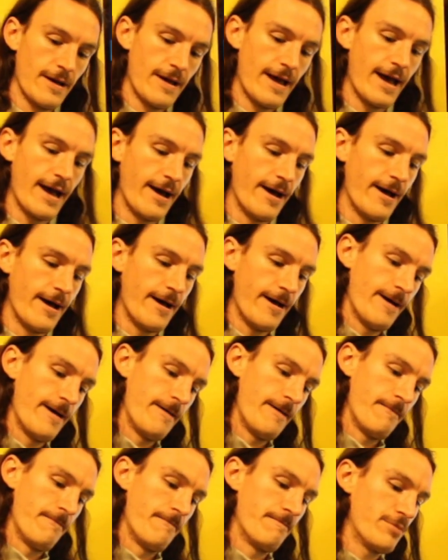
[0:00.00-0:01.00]

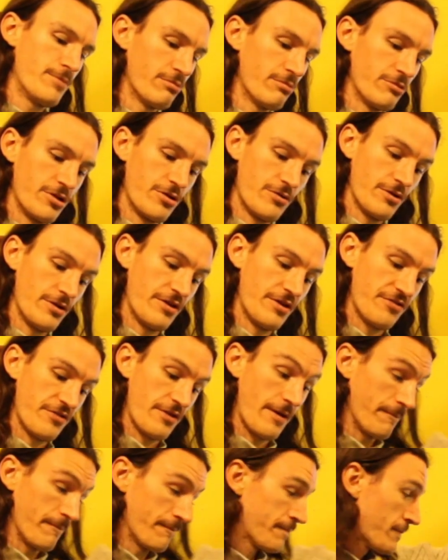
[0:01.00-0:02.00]
People don't realize
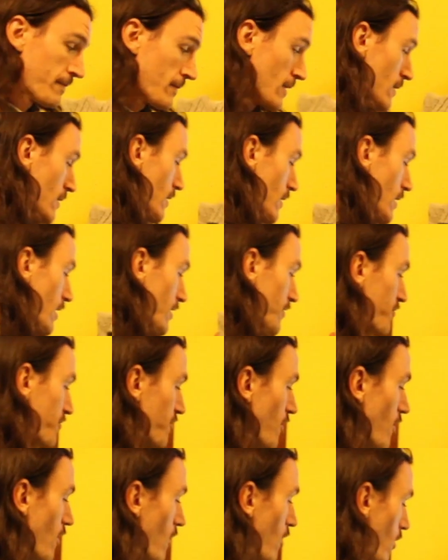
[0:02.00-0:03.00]
that. And
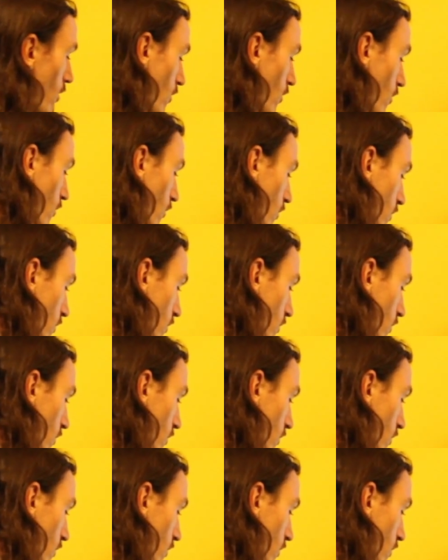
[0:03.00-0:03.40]
so